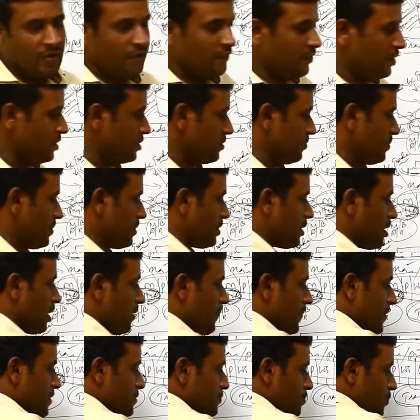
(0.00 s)
What is the meaning
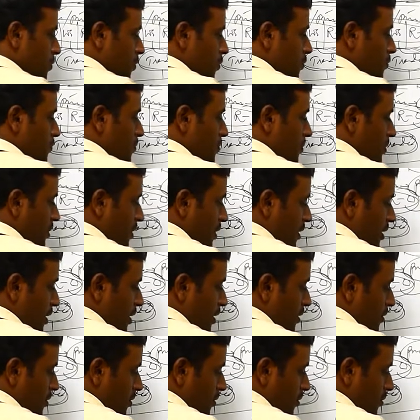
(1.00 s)
of export
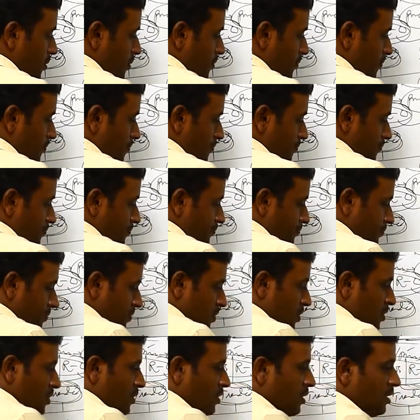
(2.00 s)
trade?
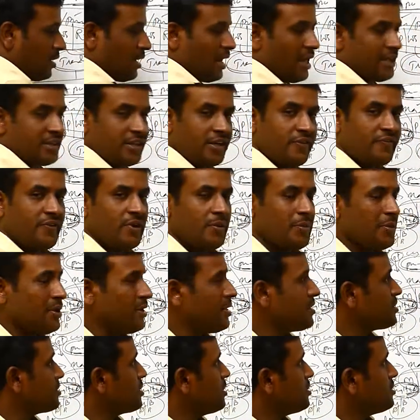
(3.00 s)
Like that will be
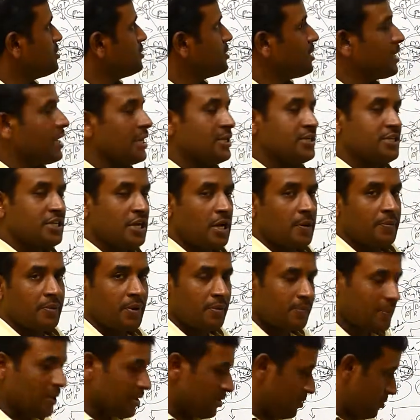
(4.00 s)
discussed in the 9th
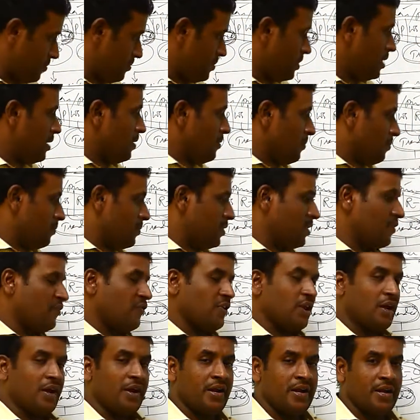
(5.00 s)
chapter, but
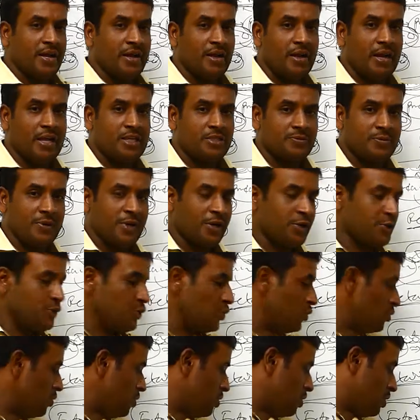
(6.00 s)
briefly I here explain
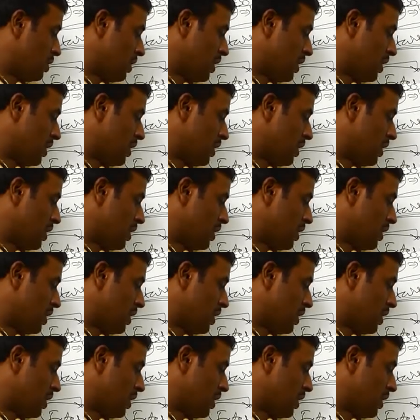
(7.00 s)
you.